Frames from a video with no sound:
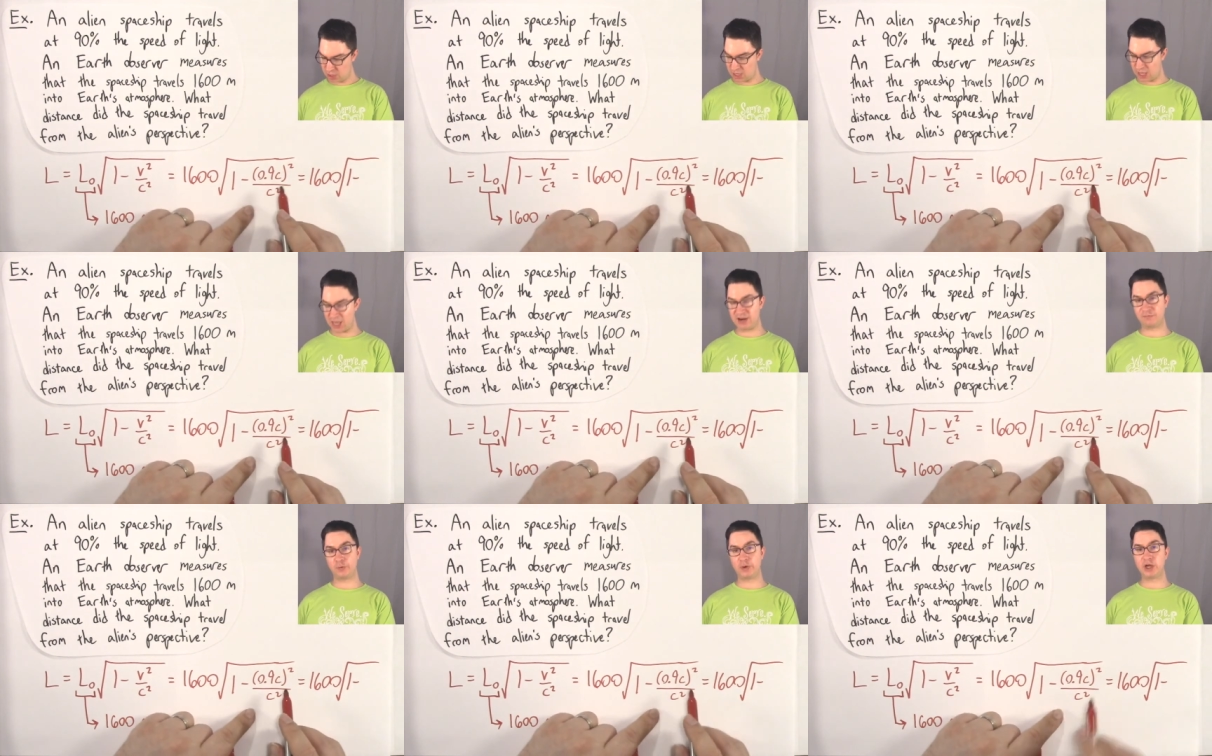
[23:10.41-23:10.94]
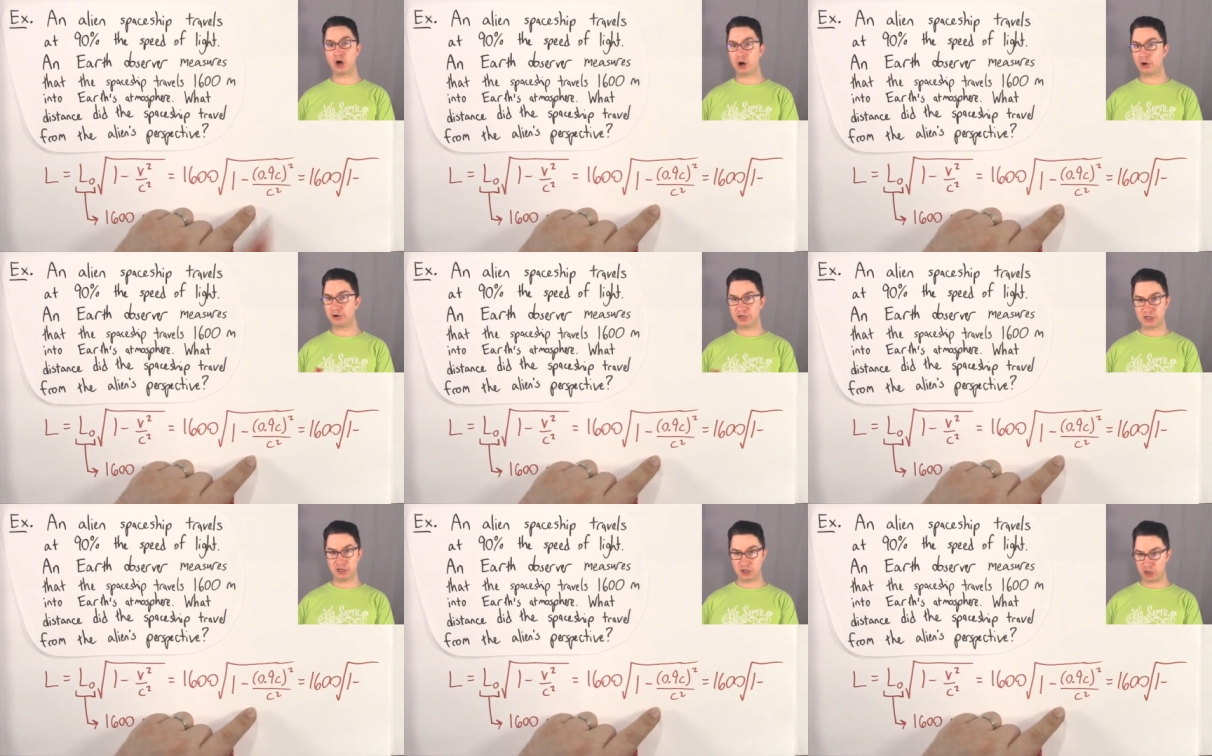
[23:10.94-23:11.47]
and if we
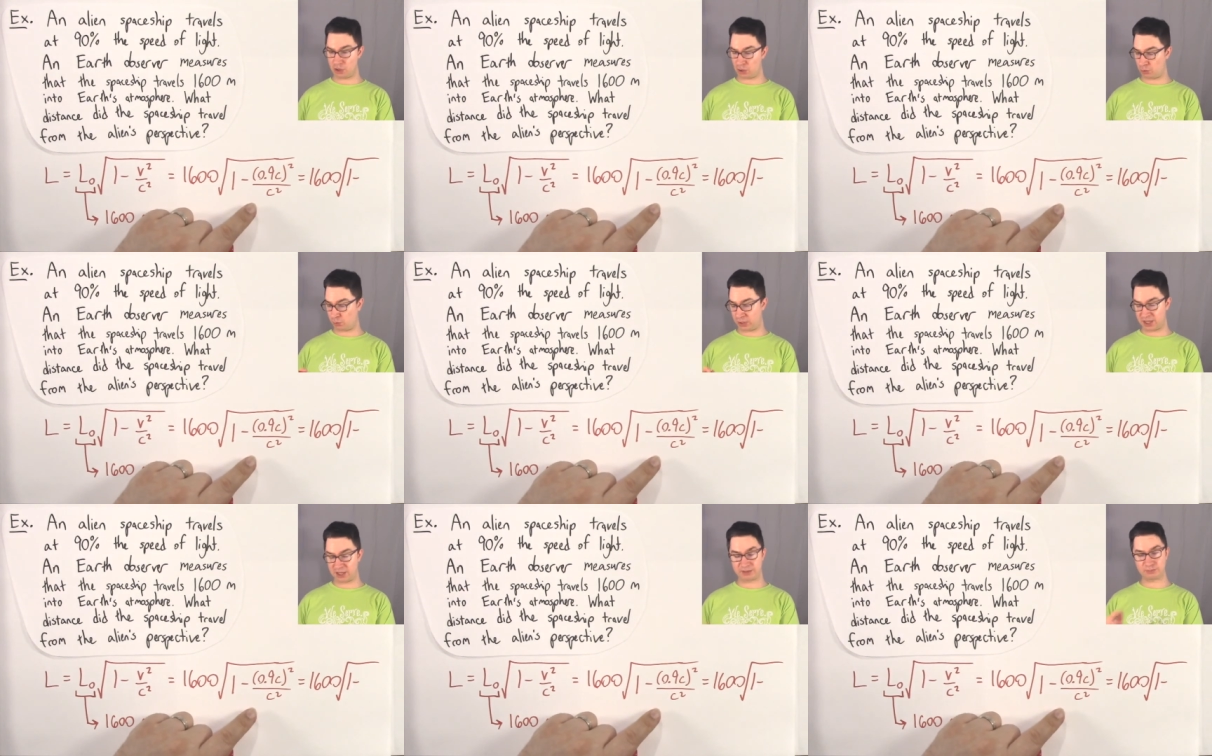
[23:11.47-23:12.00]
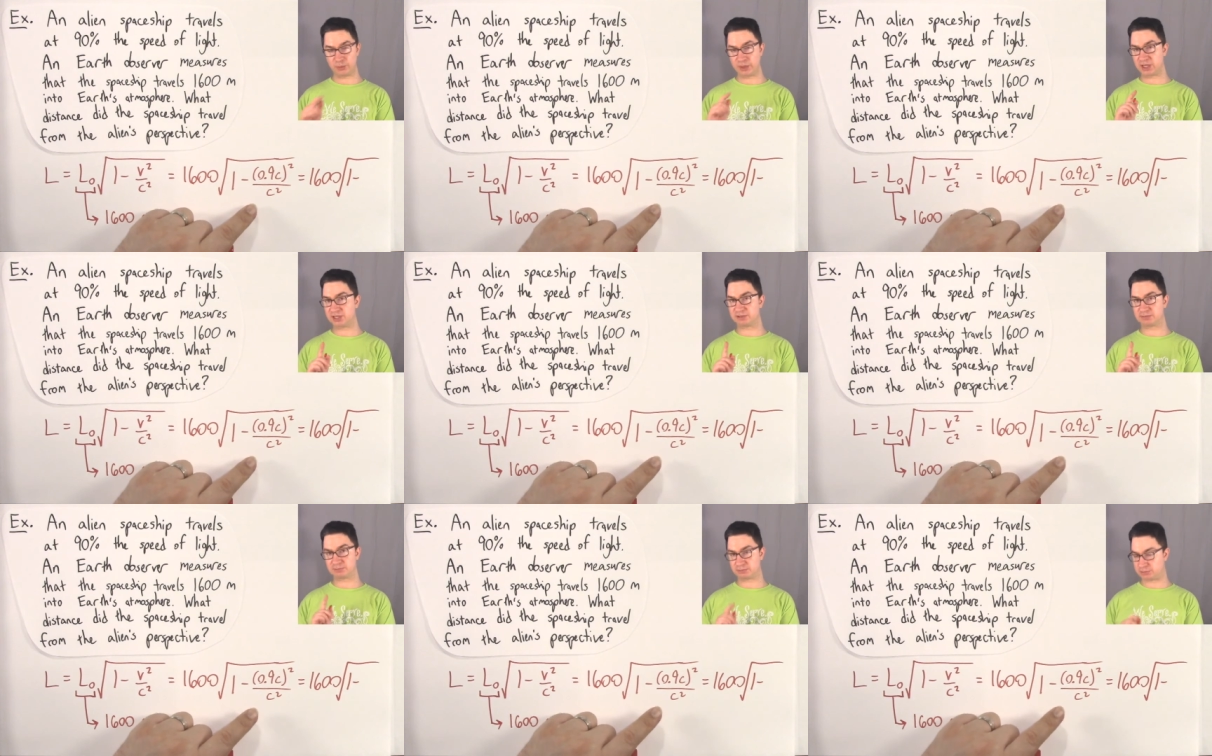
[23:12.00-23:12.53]
already know, we can, we
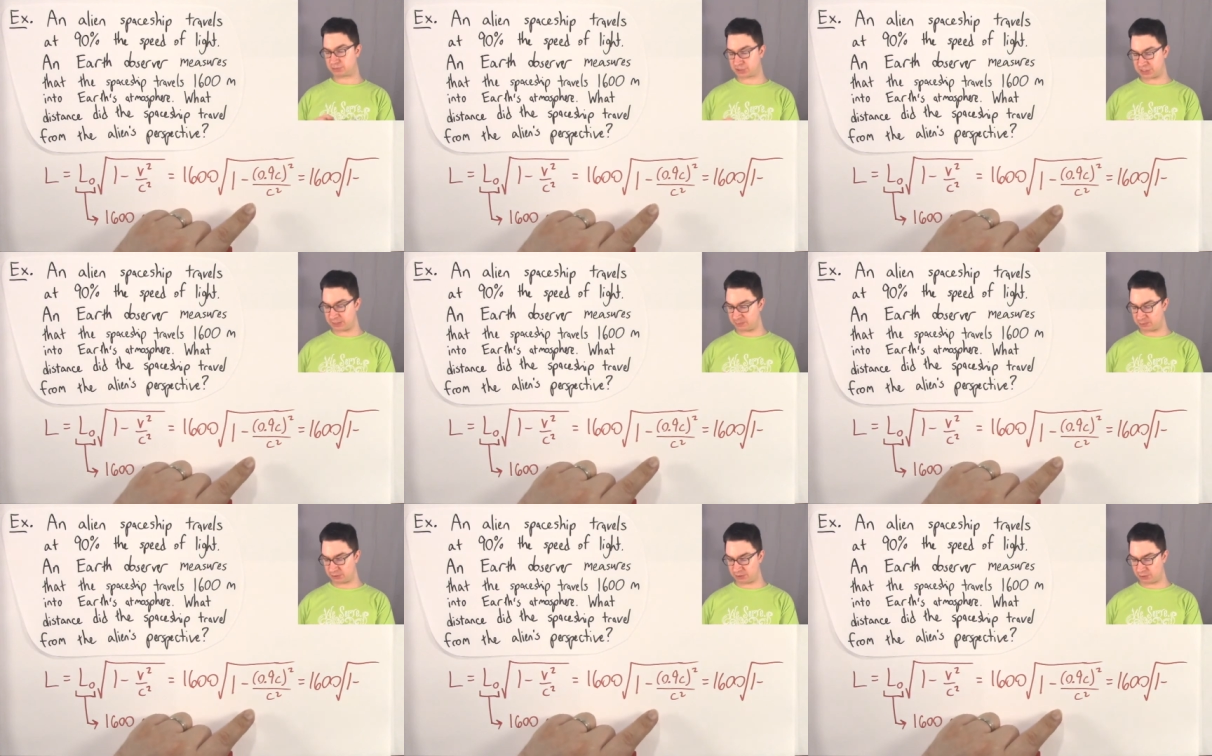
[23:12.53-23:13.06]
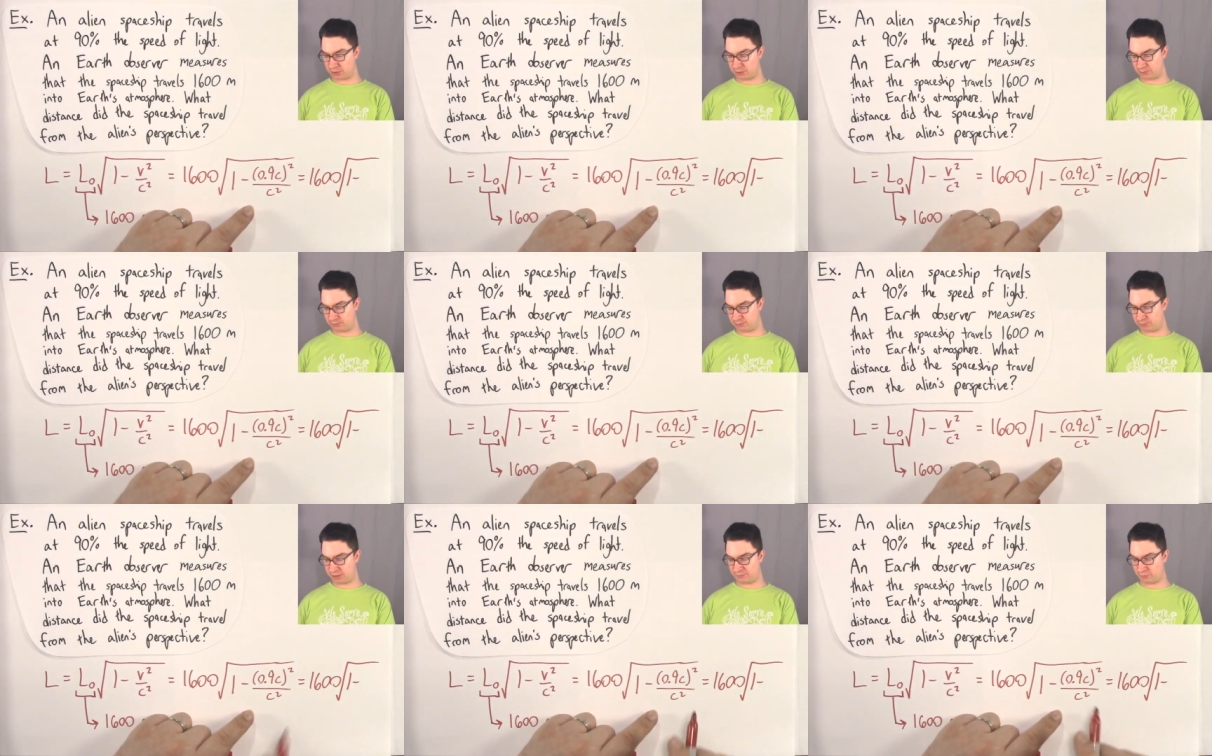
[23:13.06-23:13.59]
can skip a little
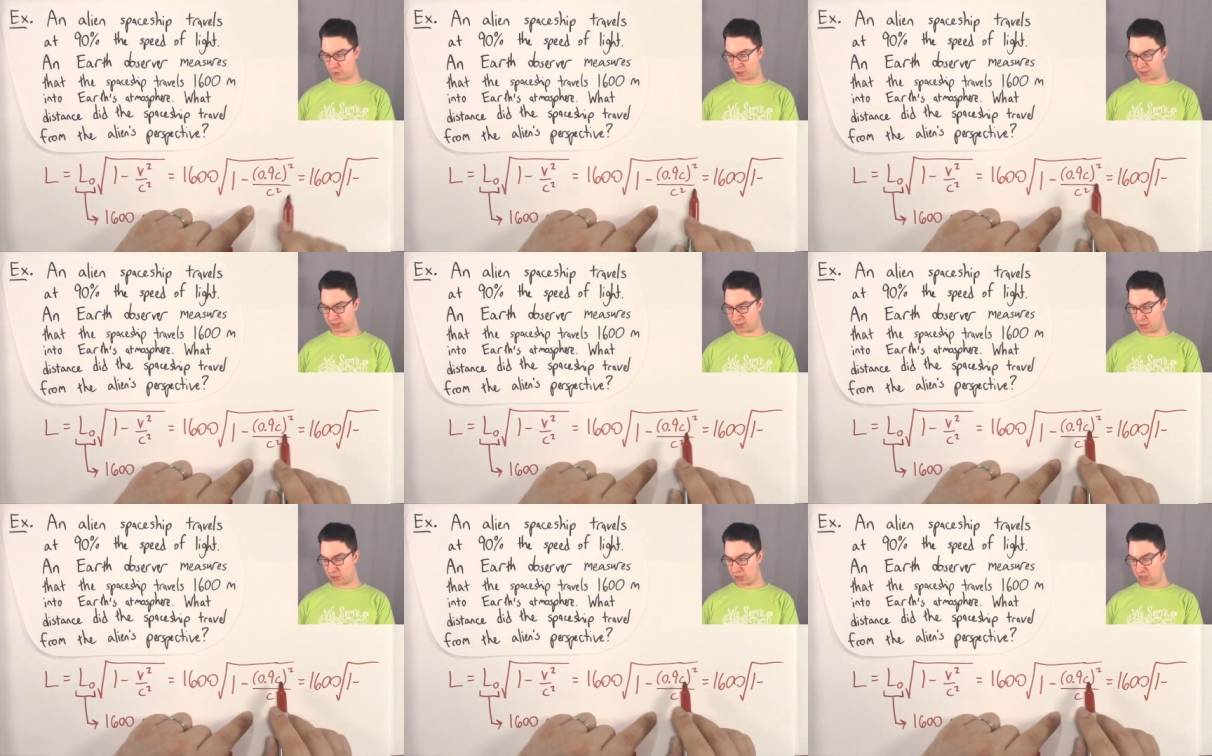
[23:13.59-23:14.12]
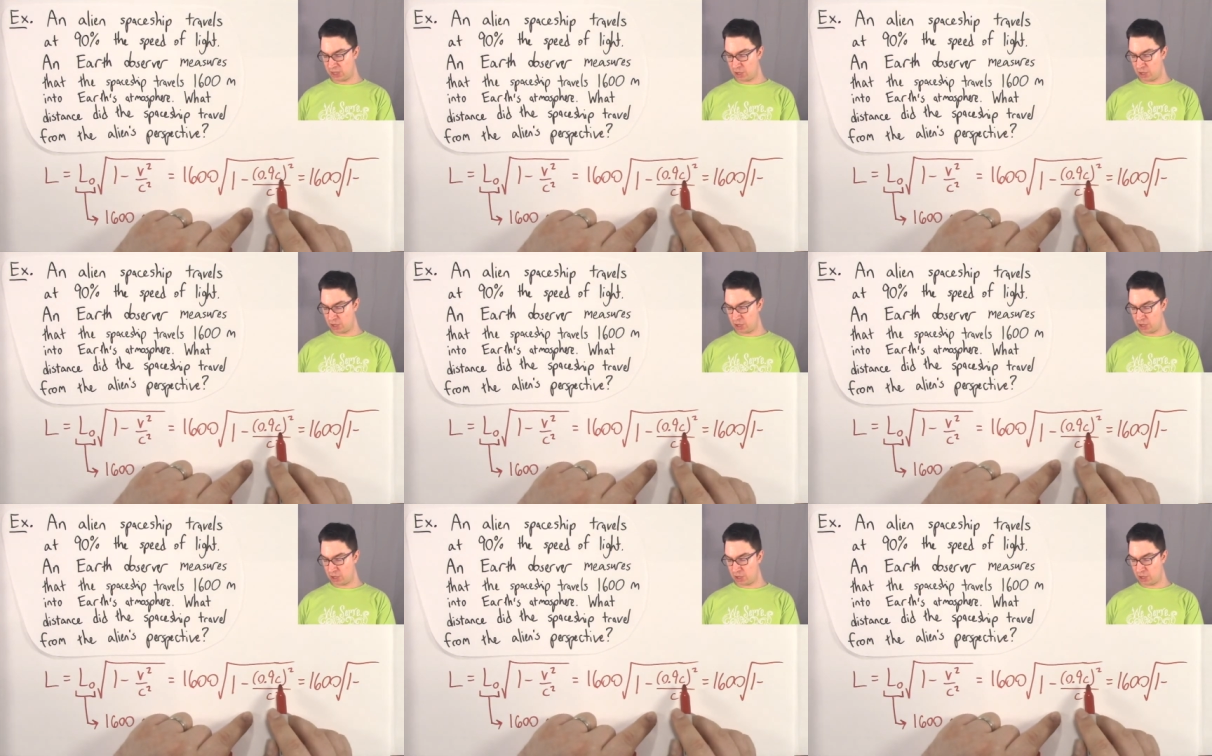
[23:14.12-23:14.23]
bit of work here.